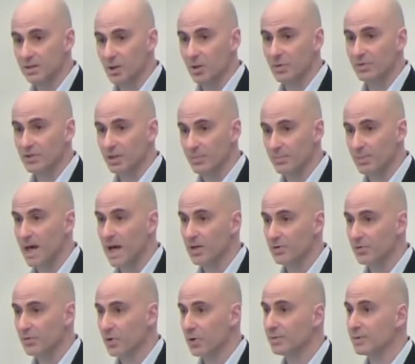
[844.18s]
of the
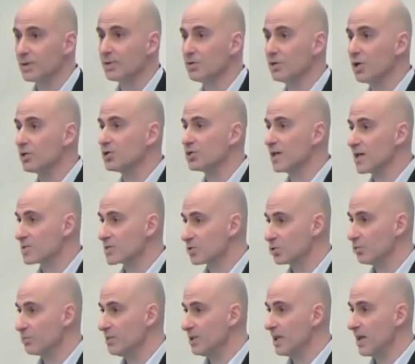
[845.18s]
platform, not just
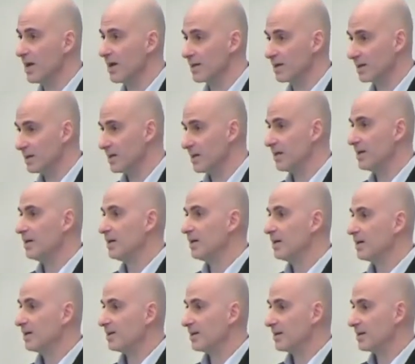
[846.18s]
to be there
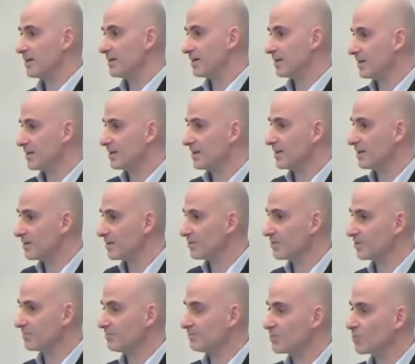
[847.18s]
uh,
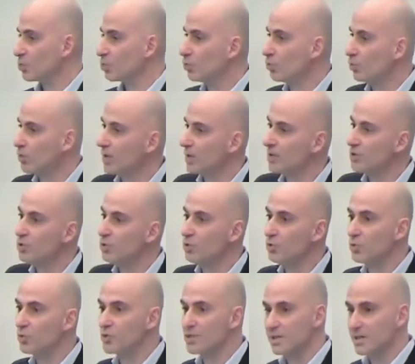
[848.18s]
to
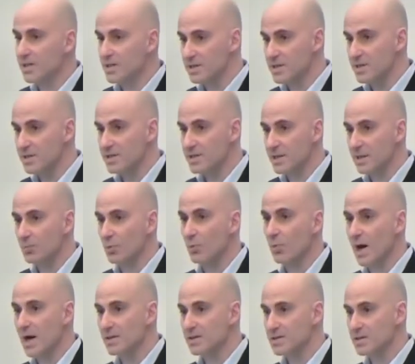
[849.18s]
use the system
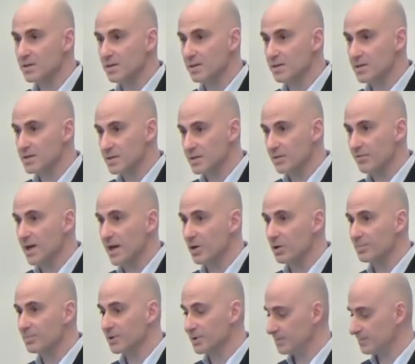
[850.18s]
once it is
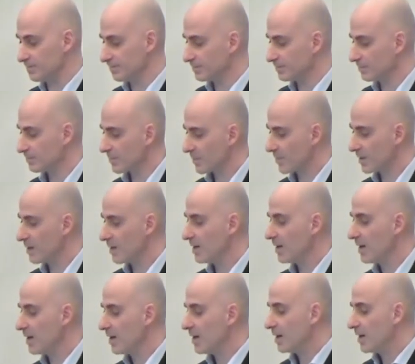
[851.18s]
developed.
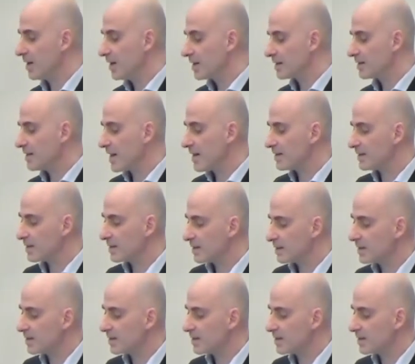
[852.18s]
Then uh,